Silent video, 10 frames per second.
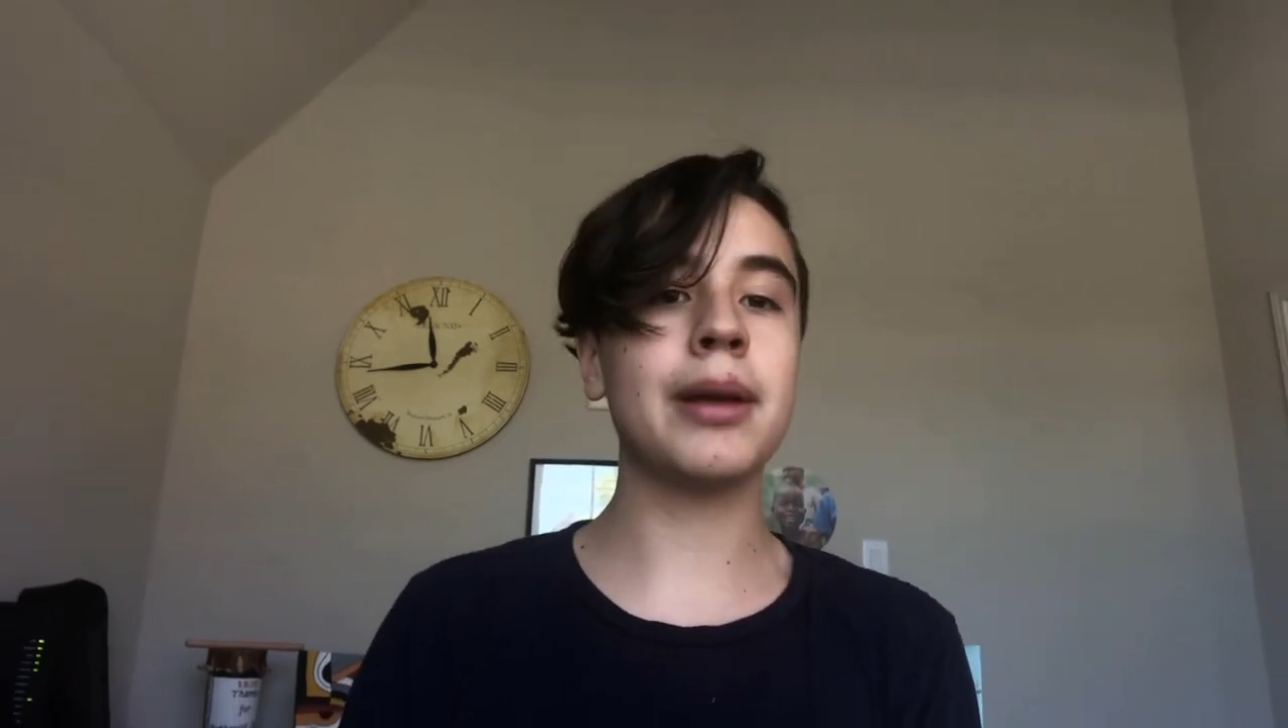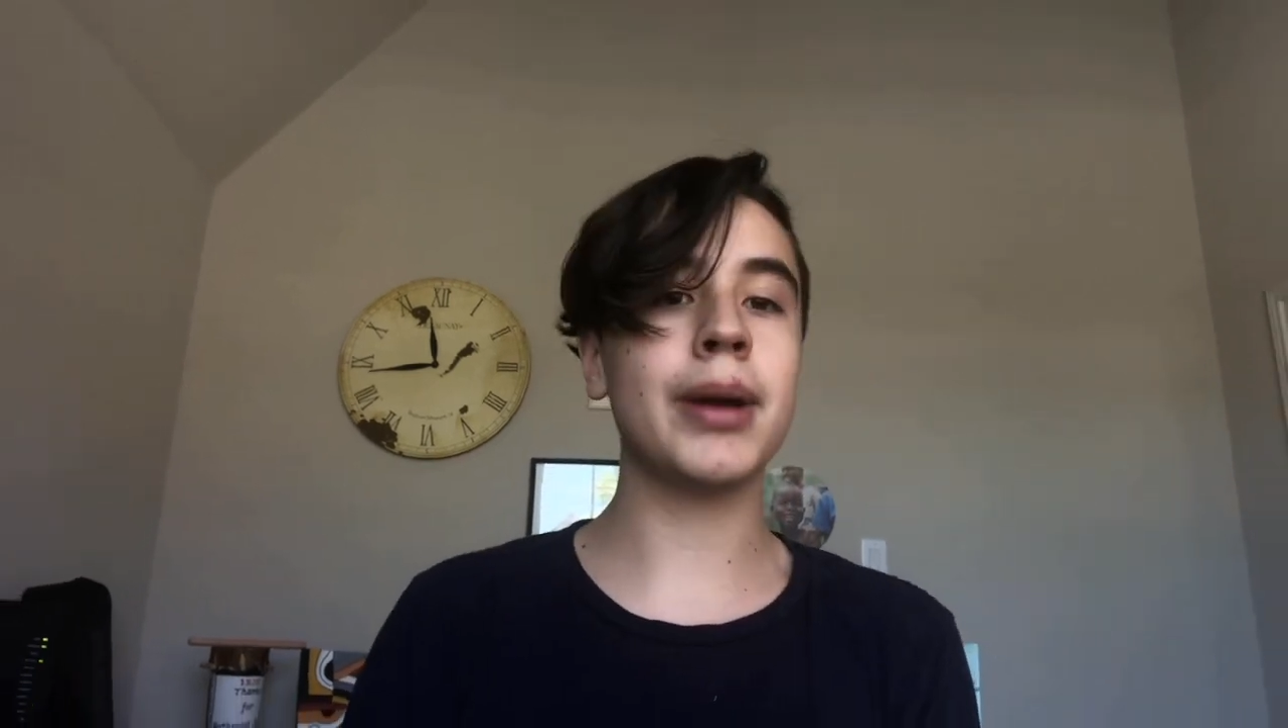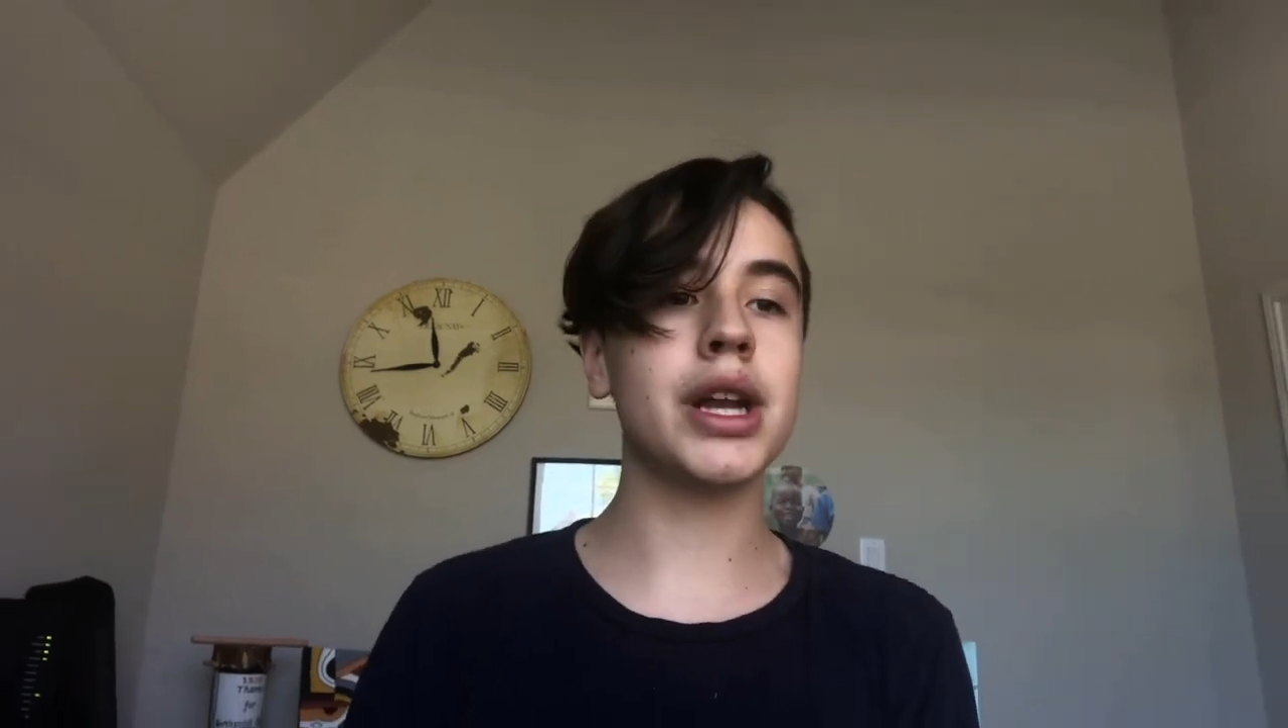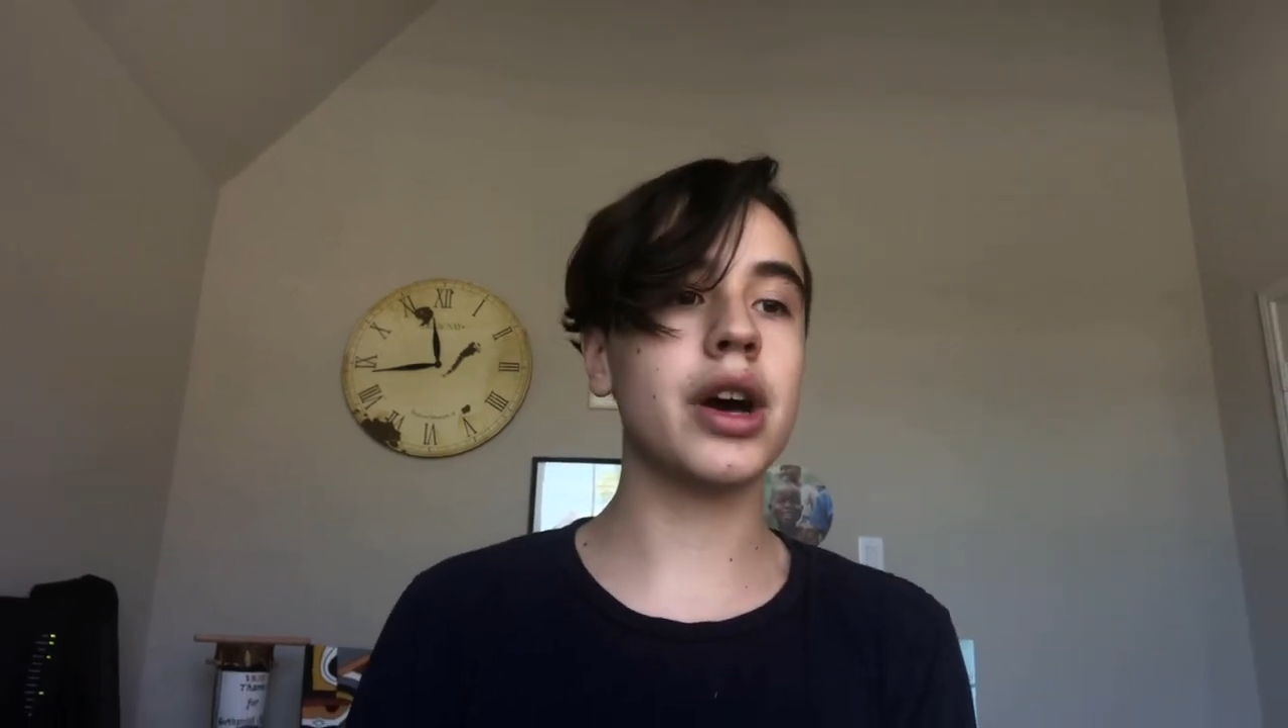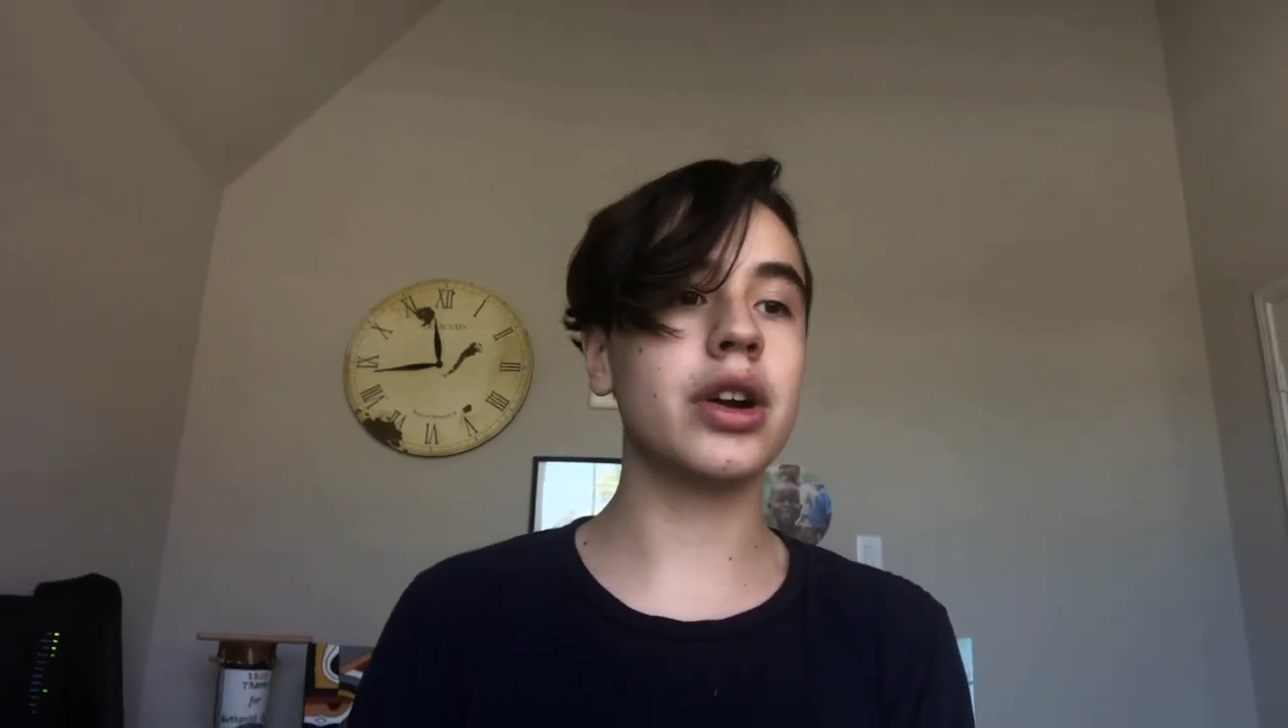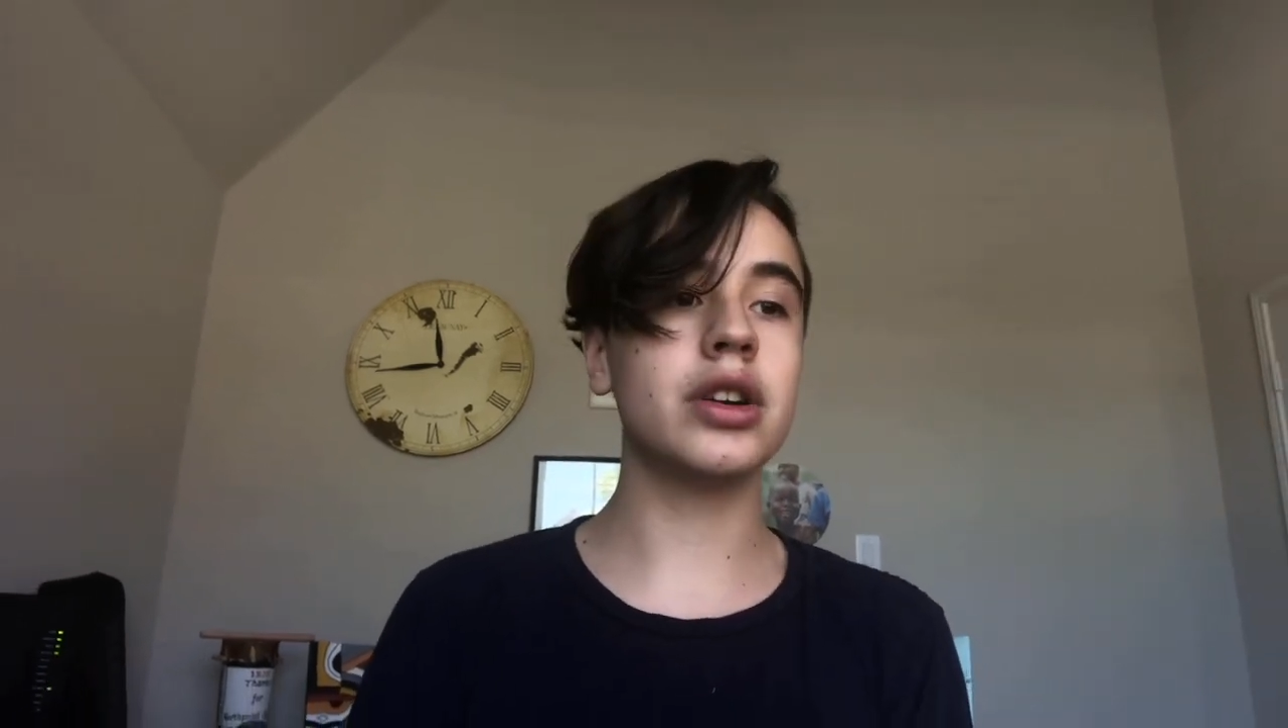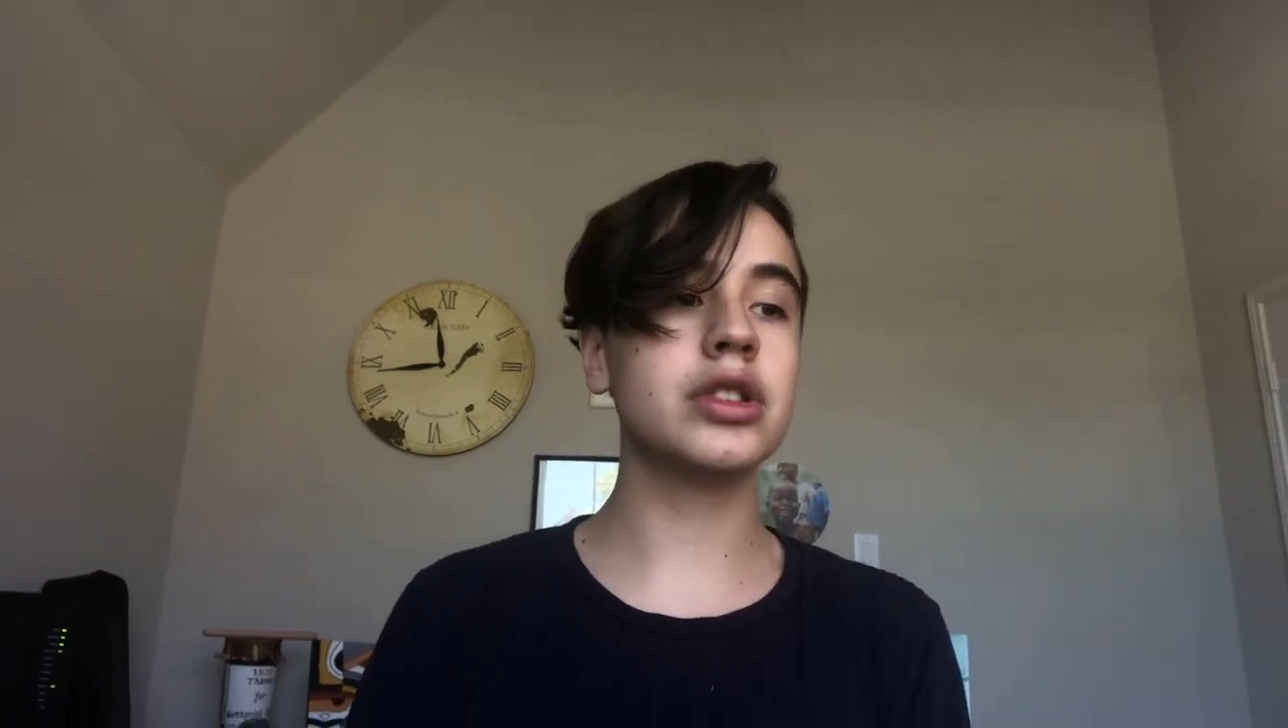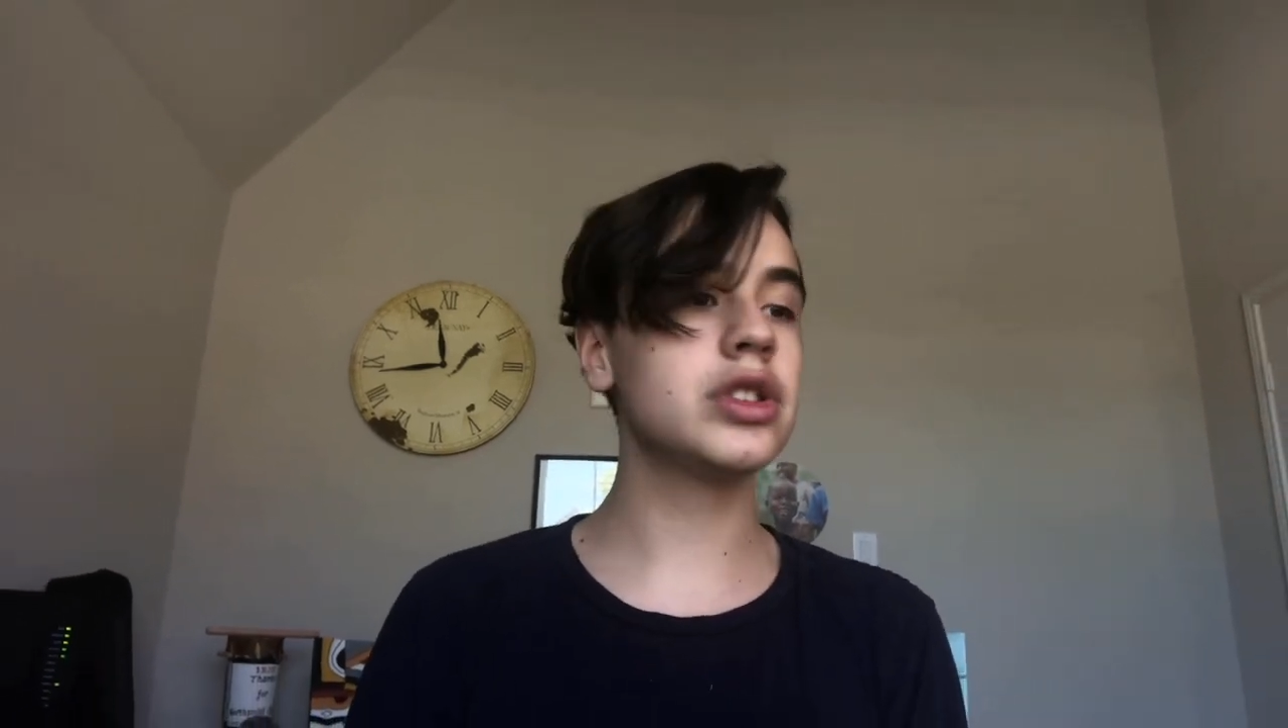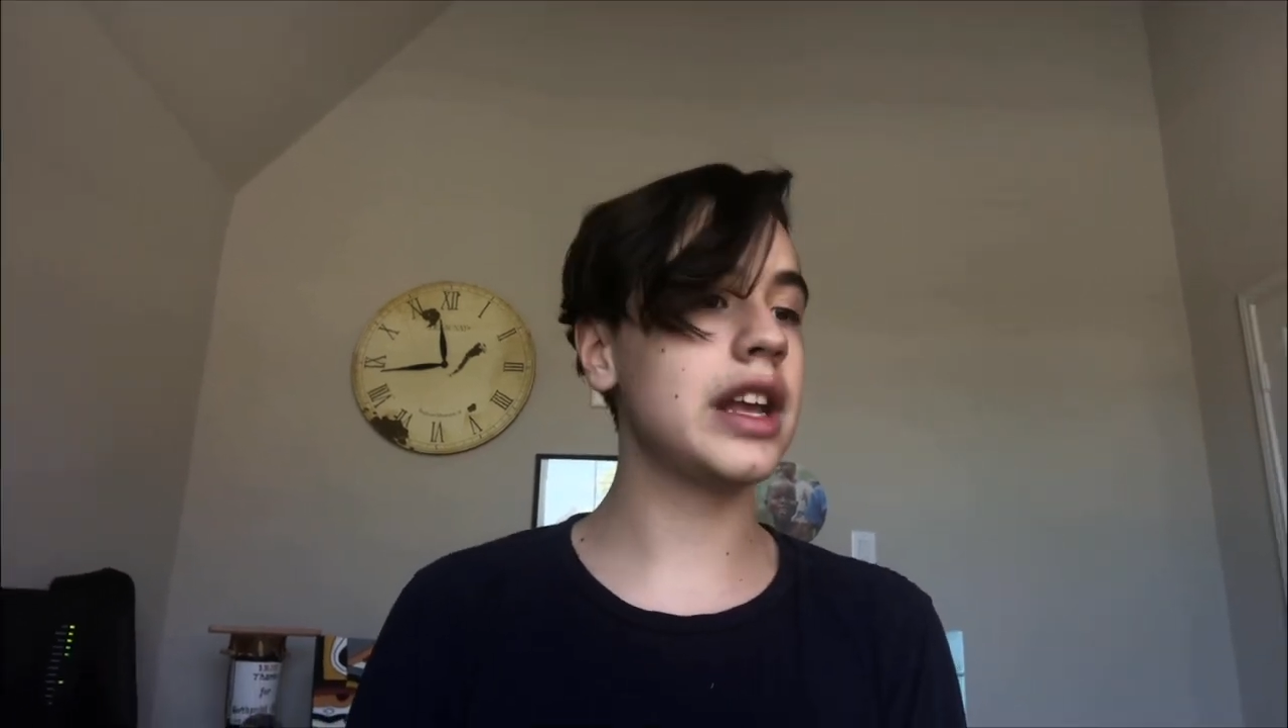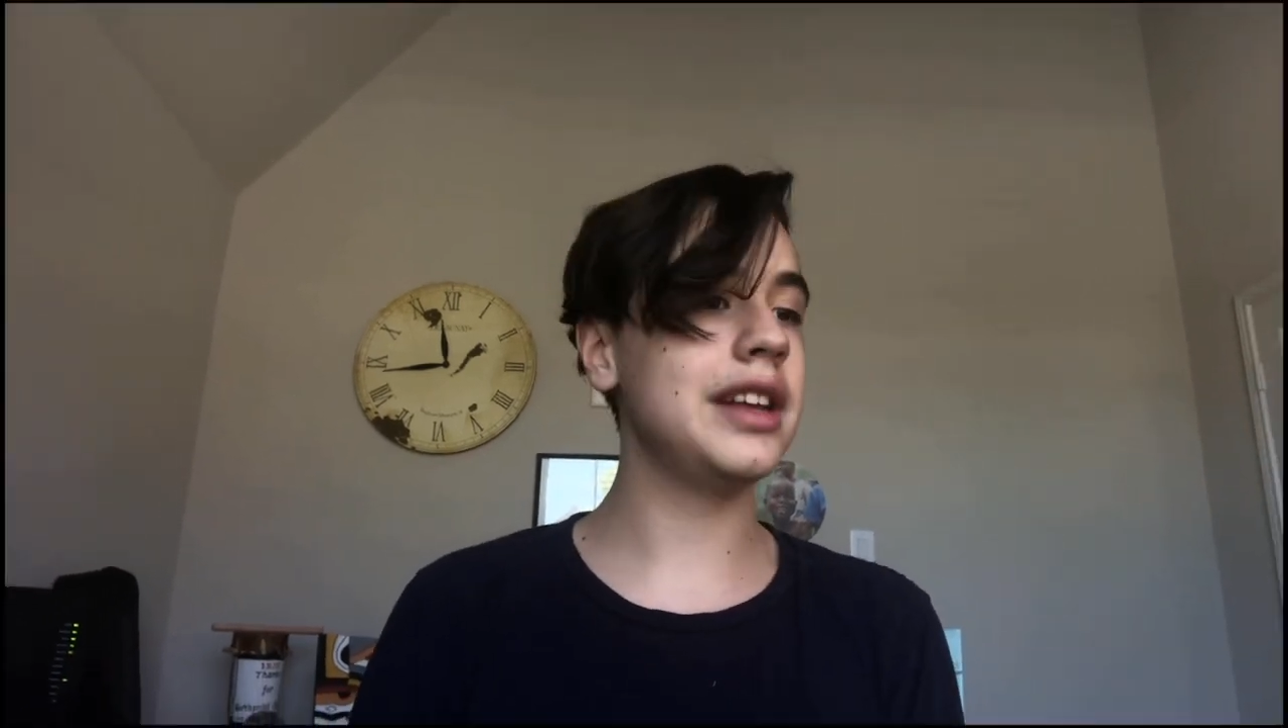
my daughter stay